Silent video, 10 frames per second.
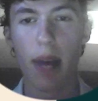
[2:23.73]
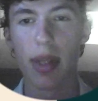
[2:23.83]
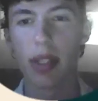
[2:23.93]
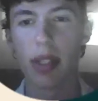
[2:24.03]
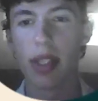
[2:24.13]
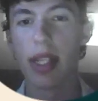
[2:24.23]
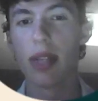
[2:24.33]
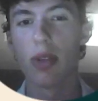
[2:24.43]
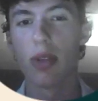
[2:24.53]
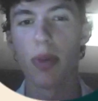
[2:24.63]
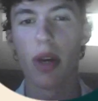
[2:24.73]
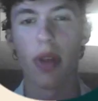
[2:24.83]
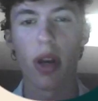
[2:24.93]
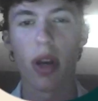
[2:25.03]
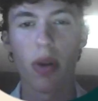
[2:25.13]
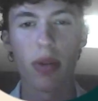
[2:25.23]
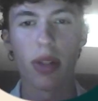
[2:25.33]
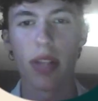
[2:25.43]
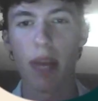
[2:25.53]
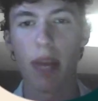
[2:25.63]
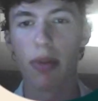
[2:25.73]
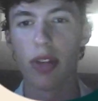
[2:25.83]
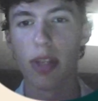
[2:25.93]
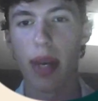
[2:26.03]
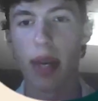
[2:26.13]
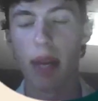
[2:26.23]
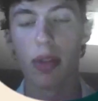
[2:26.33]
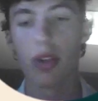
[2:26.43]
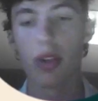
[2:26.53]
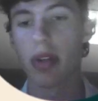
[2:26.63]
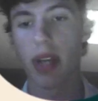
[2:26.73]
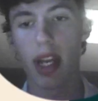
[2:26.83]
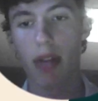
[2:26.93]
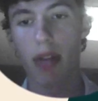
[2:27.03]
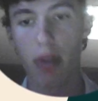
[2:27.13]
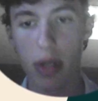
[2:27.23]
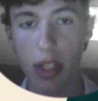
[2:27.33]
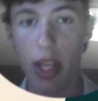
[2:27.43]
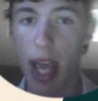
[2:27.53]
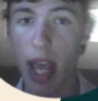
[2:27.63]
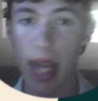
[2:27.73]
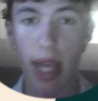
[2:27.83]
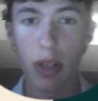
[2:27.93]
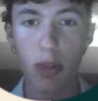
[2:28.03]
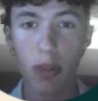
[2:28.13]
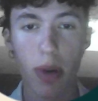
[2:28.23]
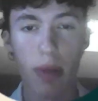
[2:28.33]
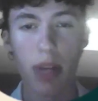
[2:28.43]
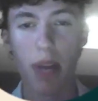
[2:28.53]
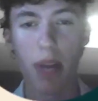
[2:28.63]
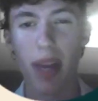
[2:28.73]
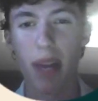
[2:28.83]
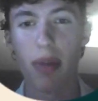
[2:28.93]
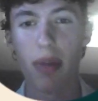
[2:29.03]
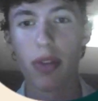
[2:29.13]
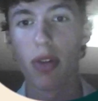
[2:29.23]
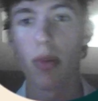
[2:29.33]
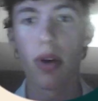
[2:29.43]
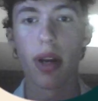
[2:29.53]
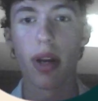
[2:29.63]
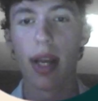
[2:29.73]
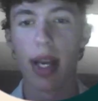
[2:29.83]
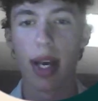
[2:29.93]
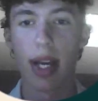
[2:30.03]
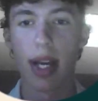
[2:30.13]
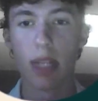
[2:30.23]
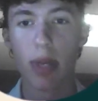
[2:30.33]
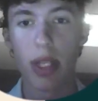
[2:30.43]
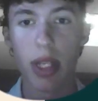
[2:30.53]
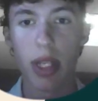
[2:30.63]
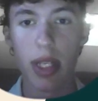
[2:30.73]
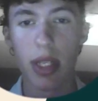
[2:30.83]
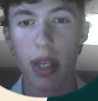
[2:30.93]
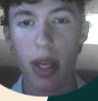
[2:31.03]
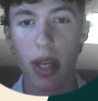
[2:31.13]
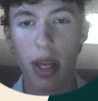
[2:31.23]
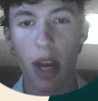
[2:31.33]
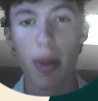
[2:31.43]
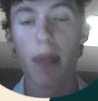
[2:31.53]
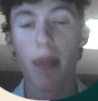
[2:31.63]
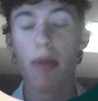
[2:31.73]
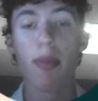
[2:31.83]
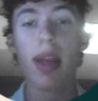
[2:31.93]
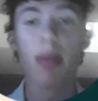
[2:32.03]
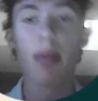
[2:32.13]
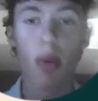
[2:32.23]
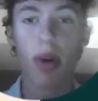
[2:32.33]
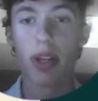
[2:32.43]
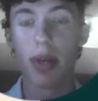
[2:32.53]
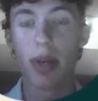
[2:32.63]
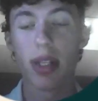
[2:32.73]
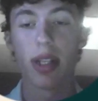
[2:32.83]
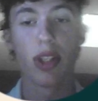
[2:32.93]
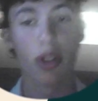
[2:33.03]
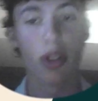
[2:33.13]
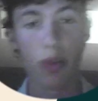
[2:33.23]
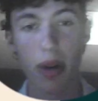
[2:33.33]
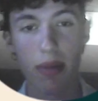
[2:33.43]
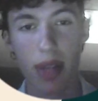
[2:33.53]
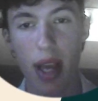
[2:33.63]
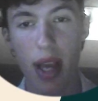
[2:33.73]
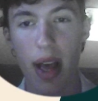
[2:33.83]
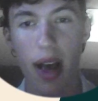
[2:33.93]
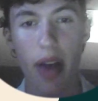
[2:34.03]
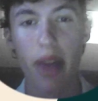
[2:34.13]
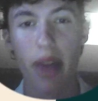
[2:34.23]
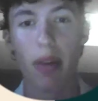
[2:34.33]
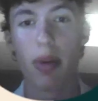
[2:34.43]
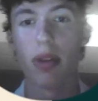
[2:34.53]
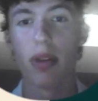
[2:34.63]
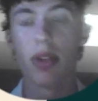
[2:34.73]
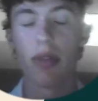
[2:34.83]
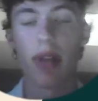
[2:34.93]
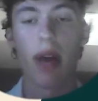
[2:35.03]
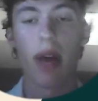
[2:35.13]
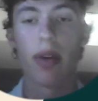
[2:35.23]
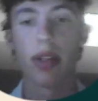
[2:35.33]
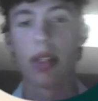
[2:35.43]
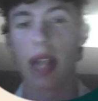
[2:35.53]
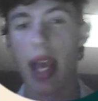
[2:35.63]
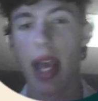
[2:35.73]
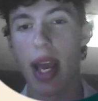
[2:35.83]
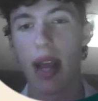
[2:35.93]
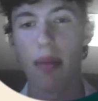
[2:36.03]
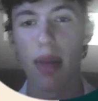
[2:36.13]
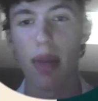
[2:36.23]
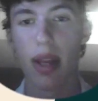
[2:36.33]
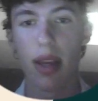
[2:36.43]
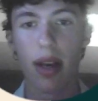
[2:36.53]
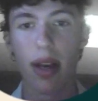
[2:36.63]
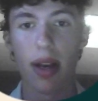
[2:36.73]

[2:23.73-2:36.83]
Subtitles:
basically seeds which appear on the cones. Type of trees make up majority of the Canadian forests, and angiosperms are made up of 2 or more species, are made up of many more species than gymnosperms. They reproduce using flowers and many